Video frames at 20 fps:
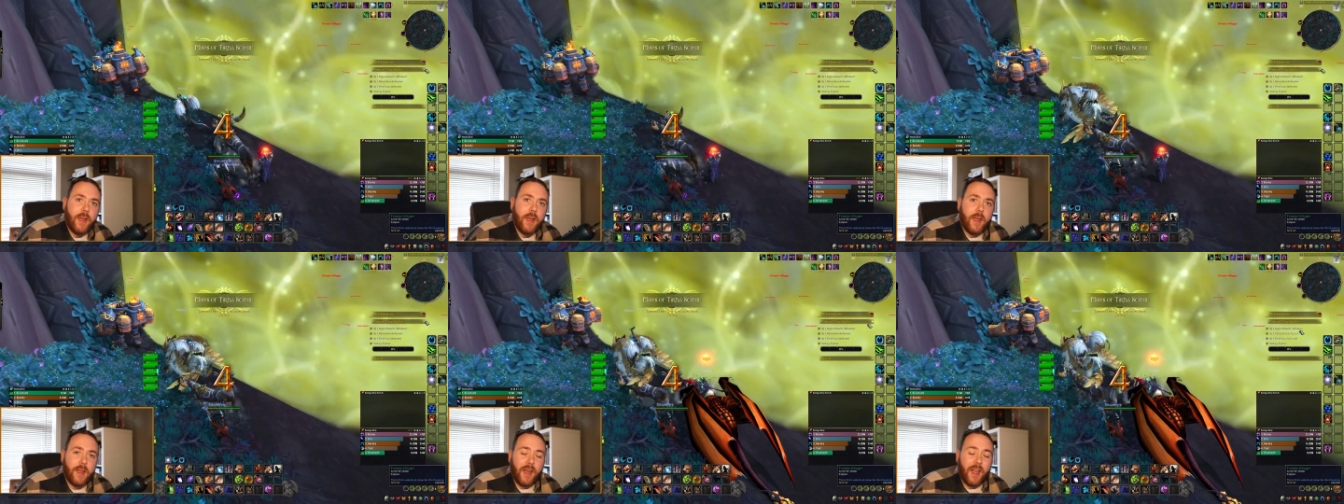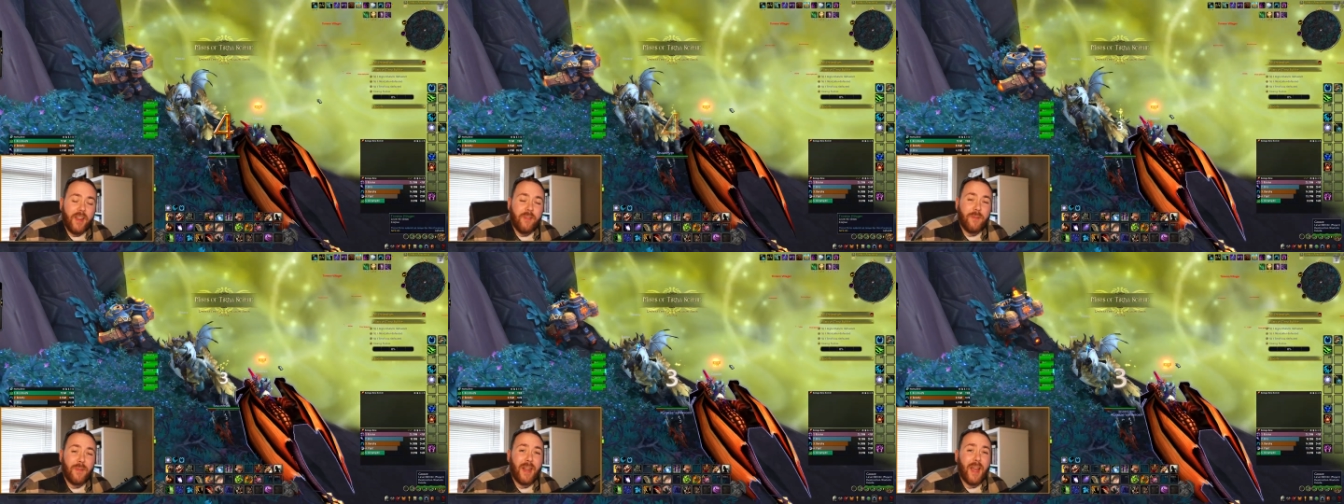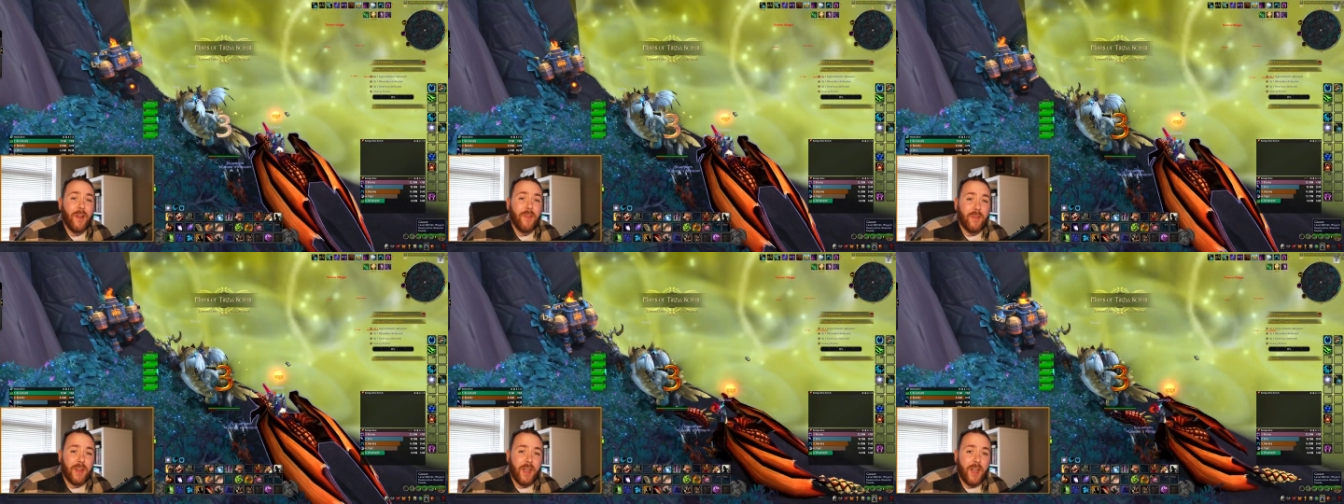and I've been
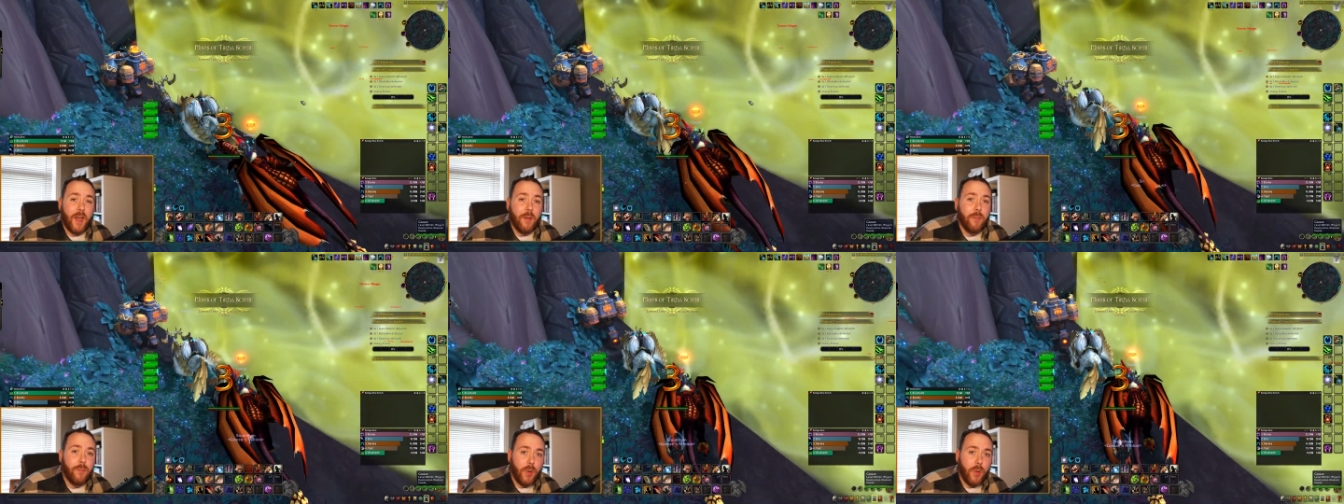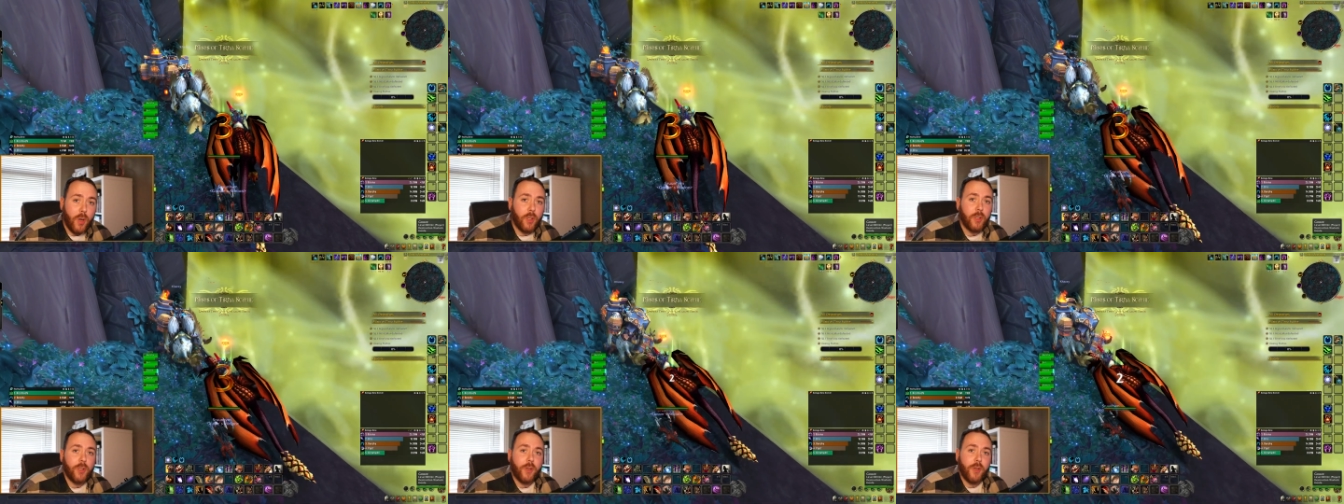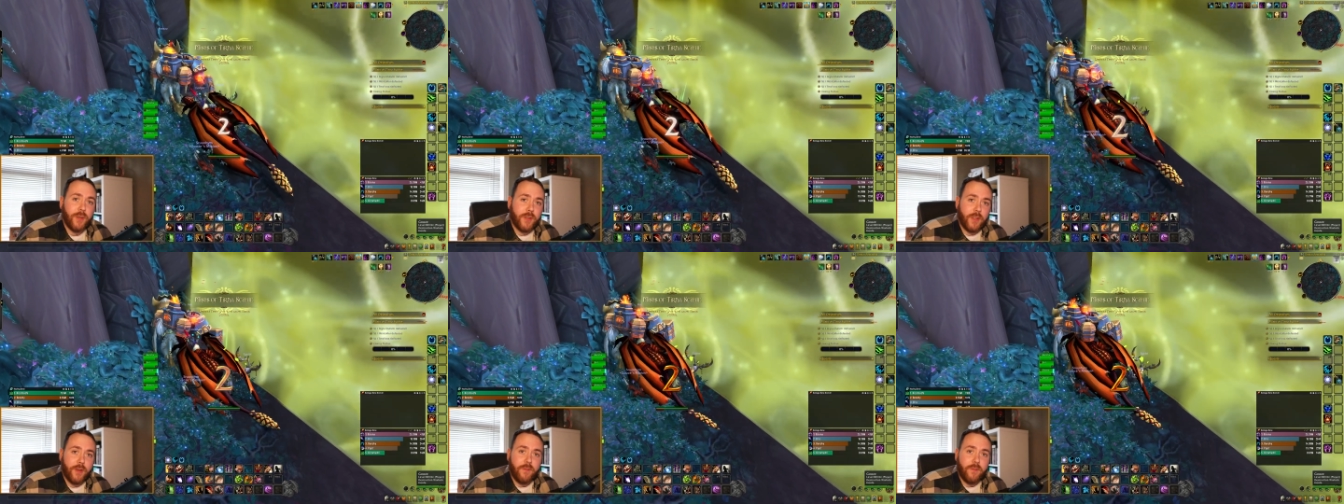having a
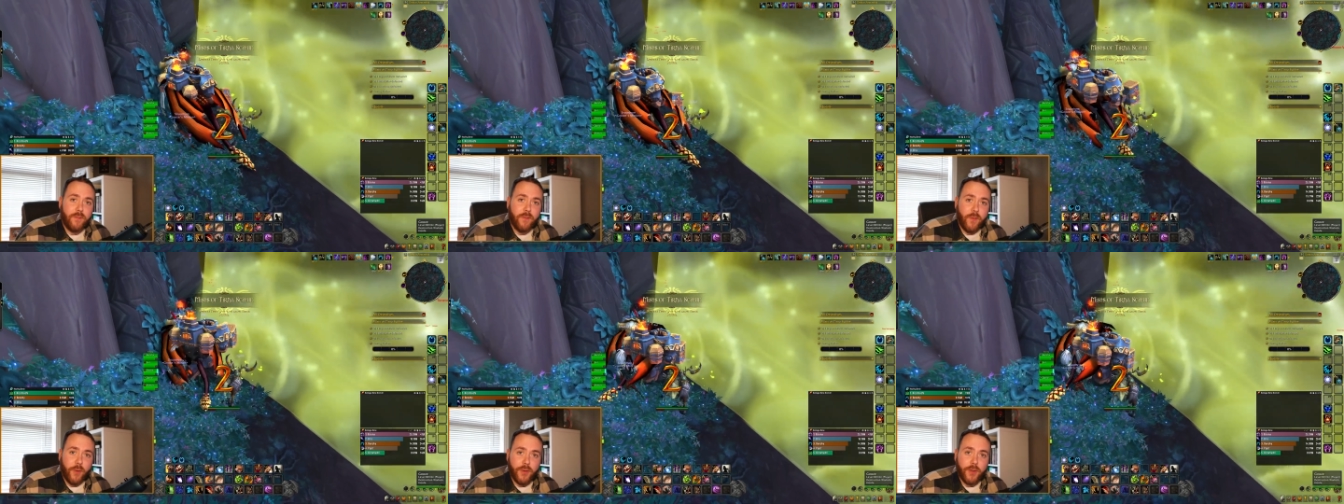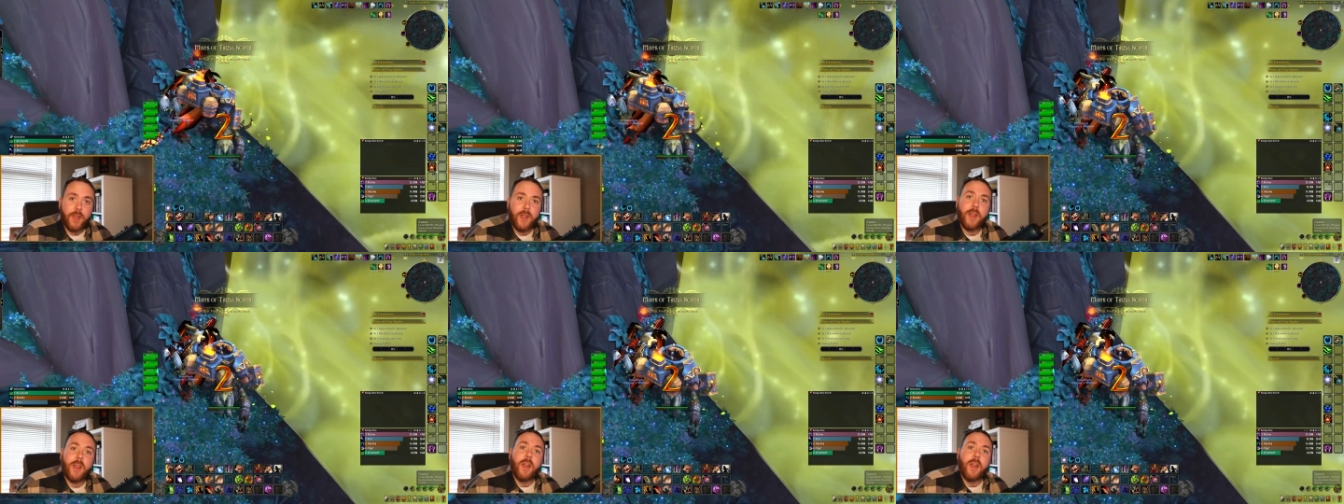boatloads of fun.